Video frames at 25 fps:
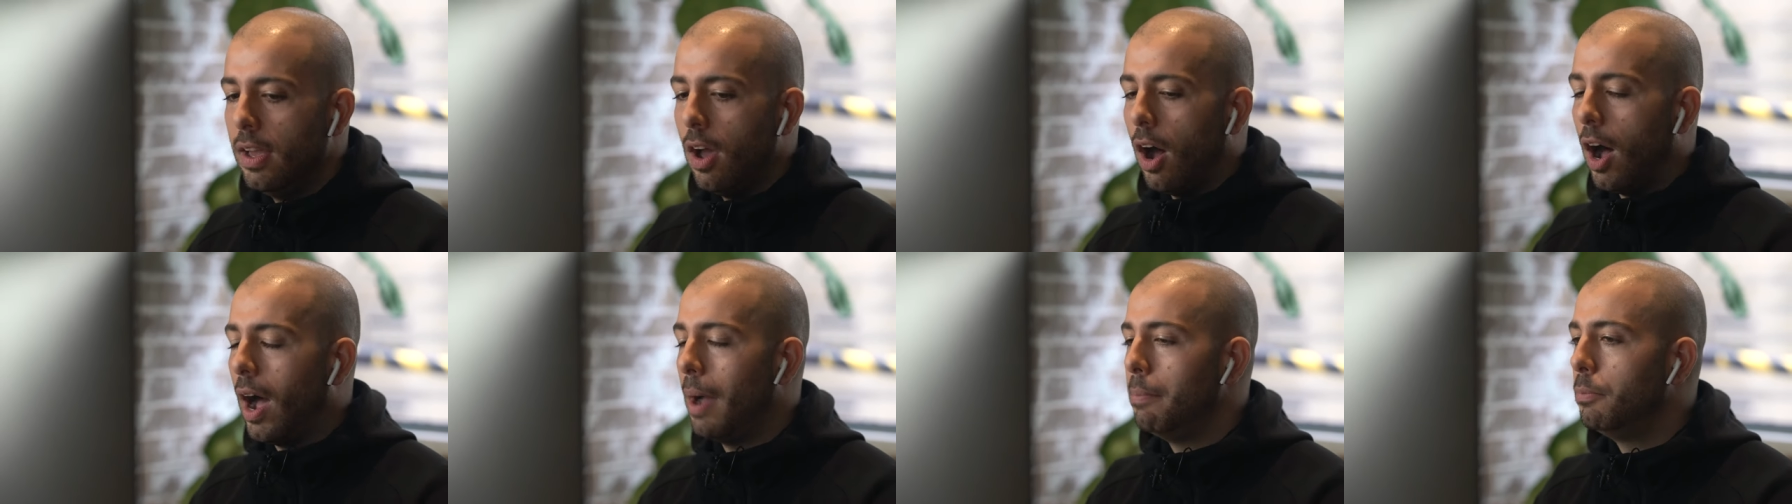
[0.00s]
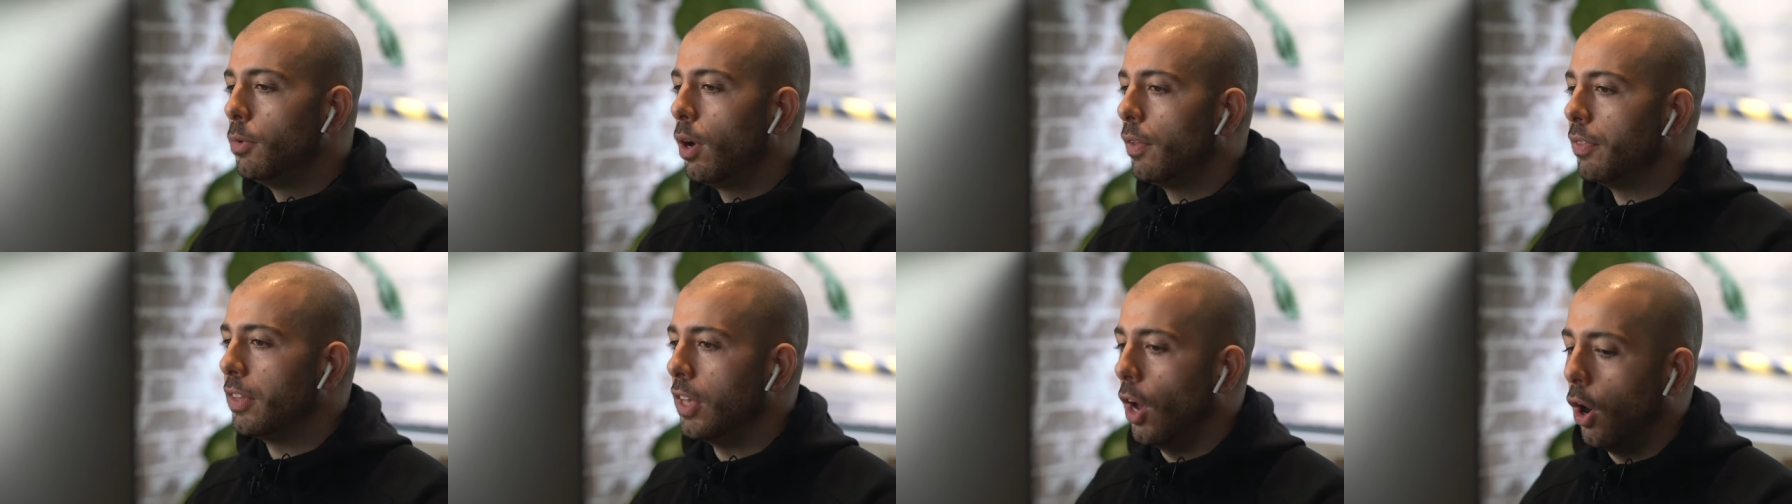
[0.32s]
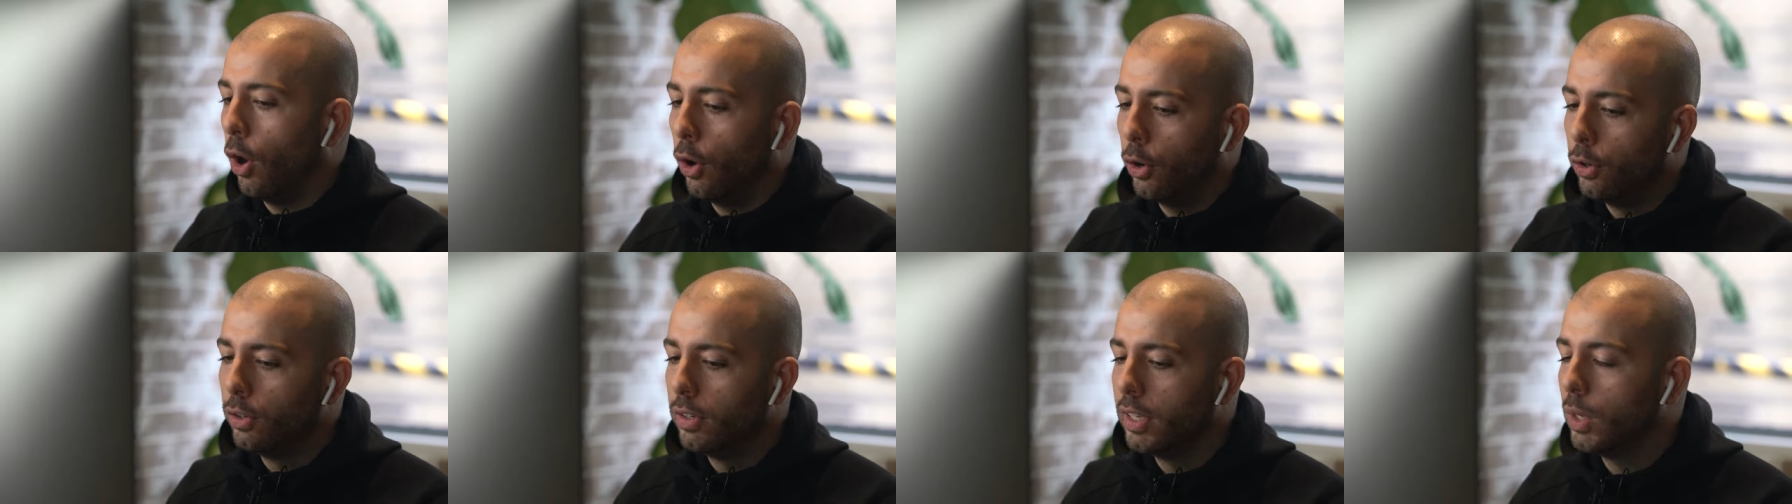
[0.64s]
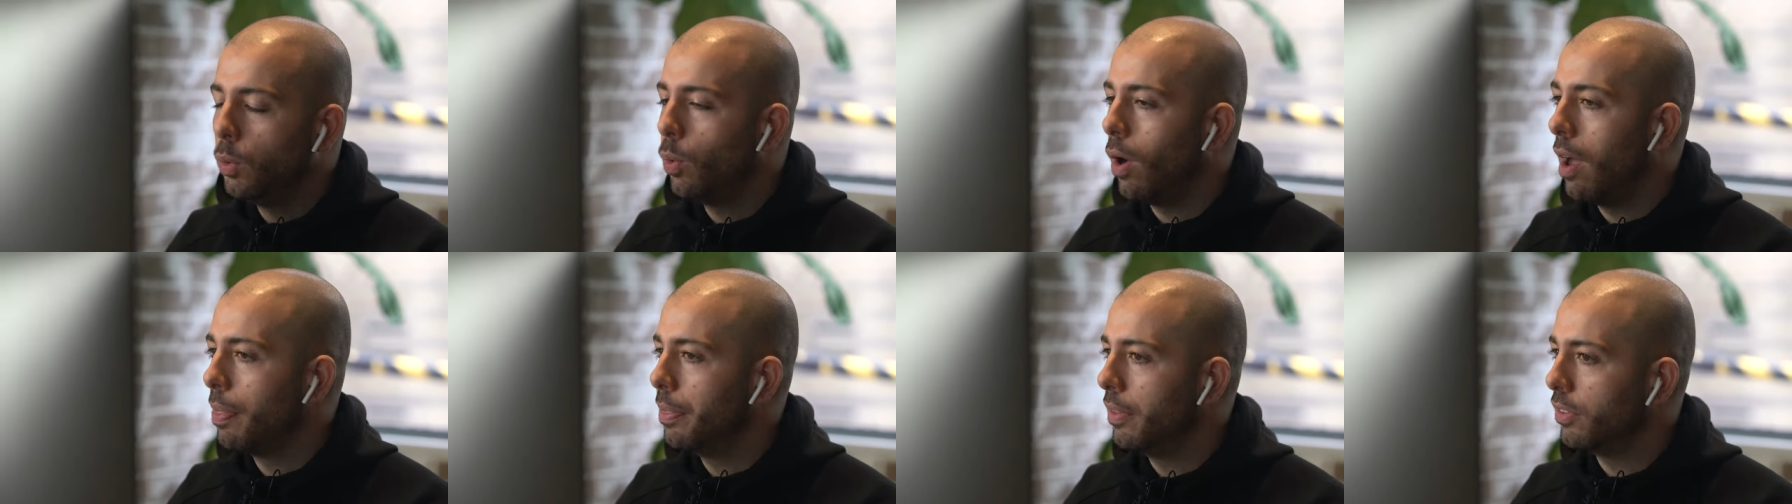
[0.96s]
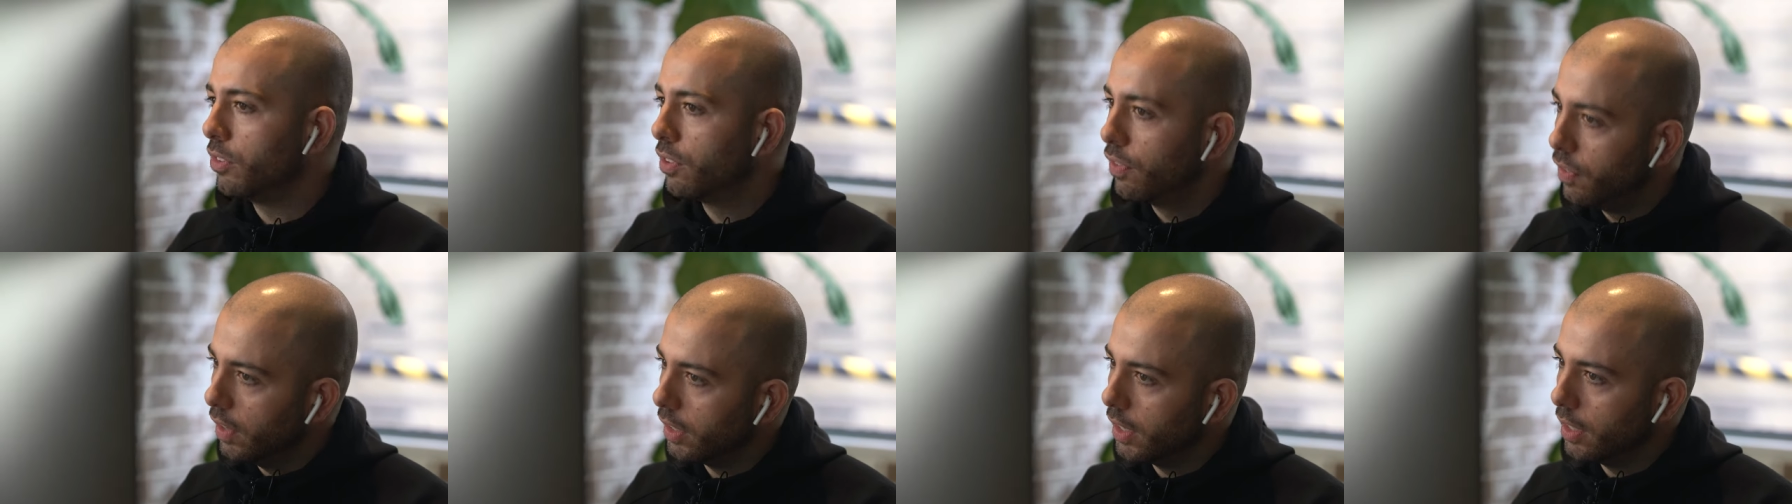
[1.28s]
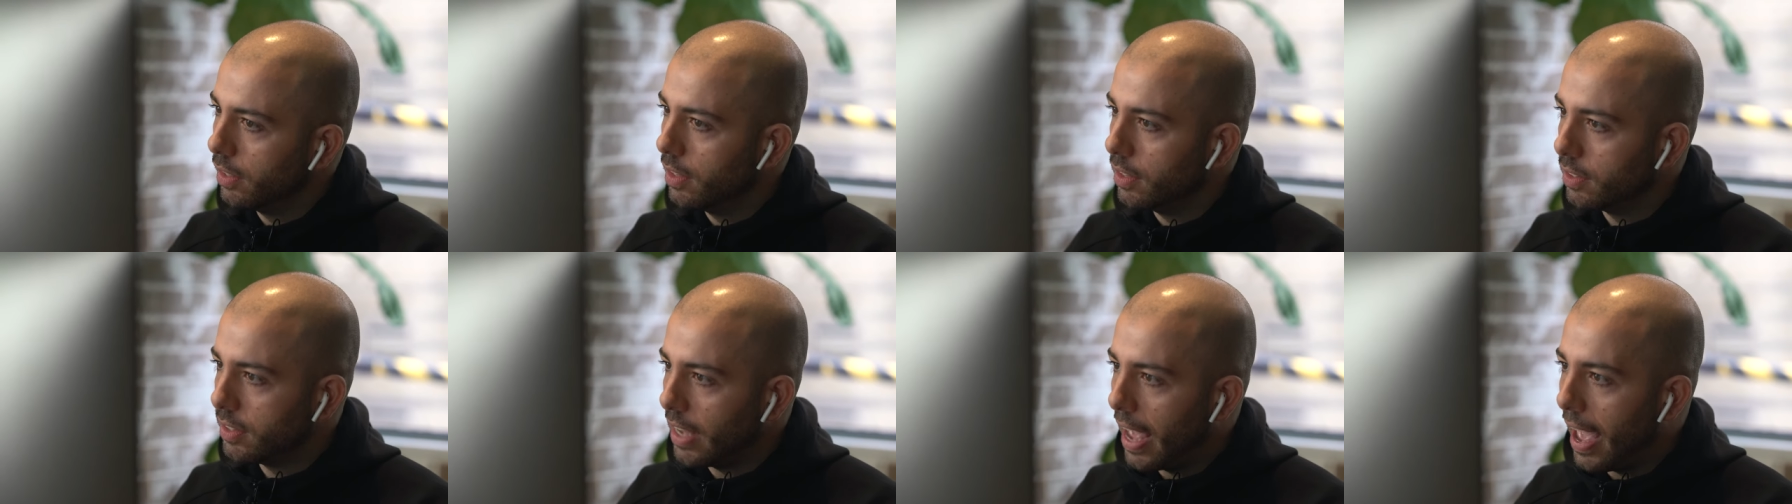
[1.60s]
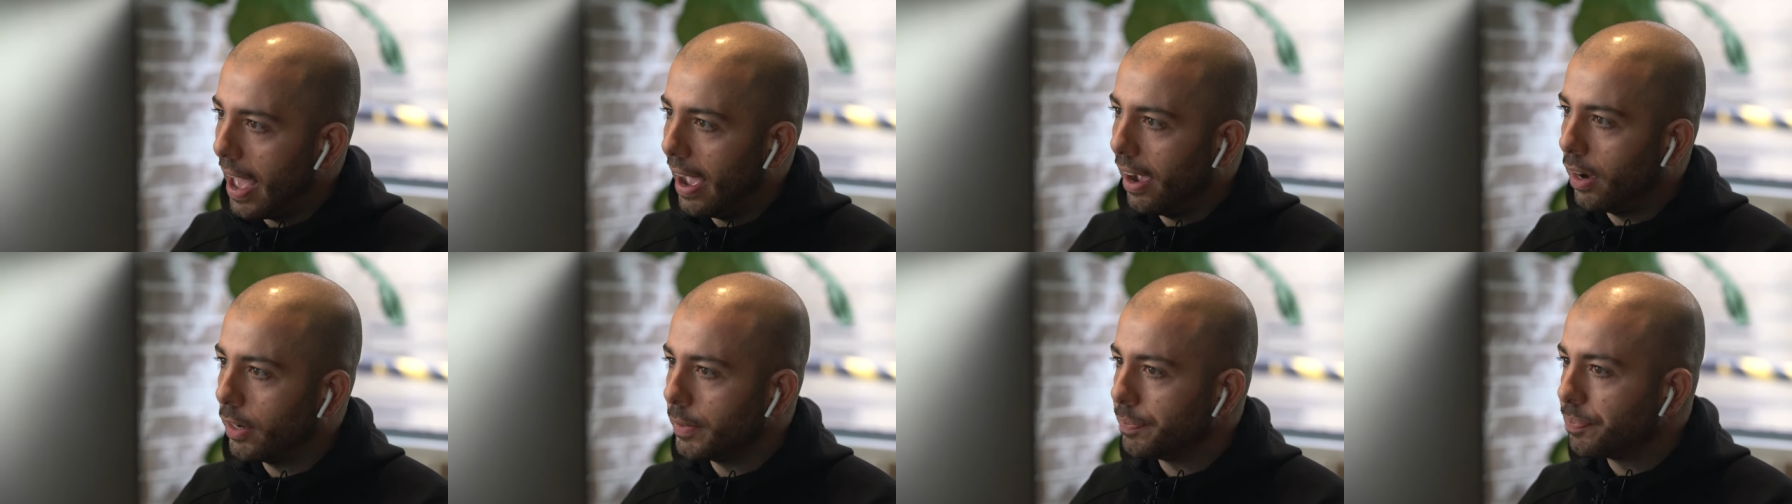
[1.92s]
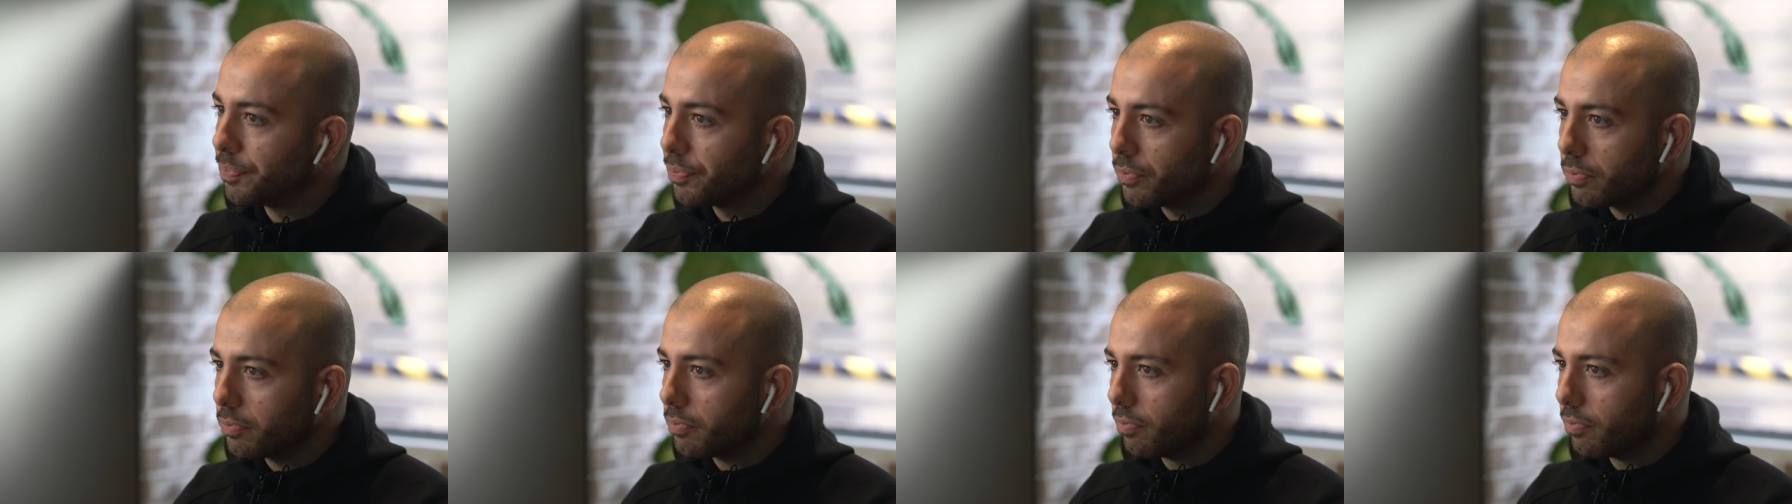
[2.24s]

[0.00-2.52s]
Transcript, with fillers: I'm not the only one that's figured this out.